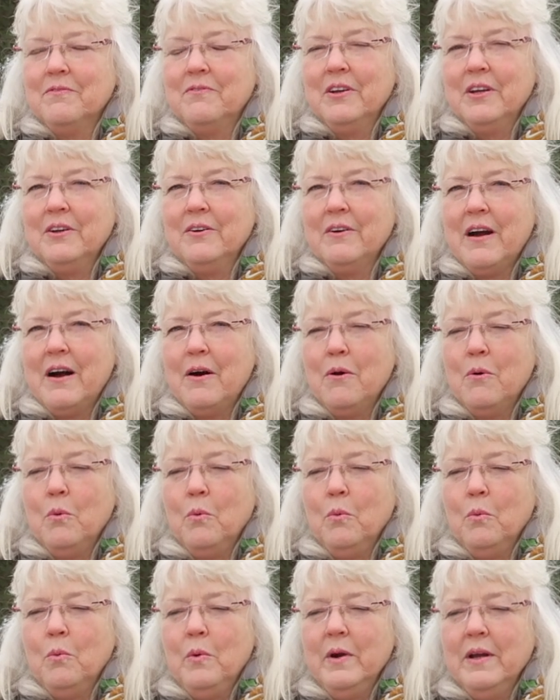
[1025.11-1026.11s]
figure out
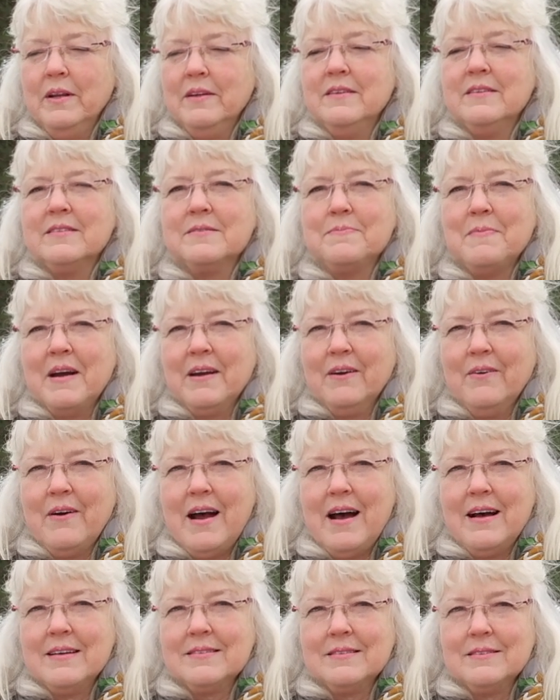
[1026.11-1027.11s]
when does my
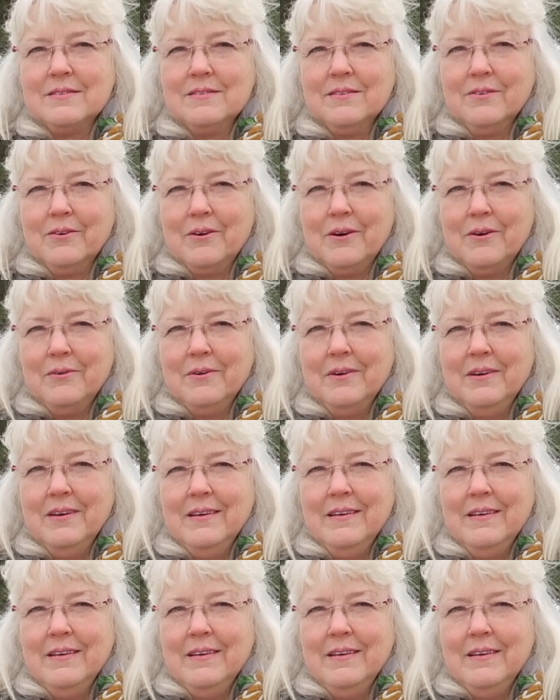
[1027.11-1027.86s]
grass grow.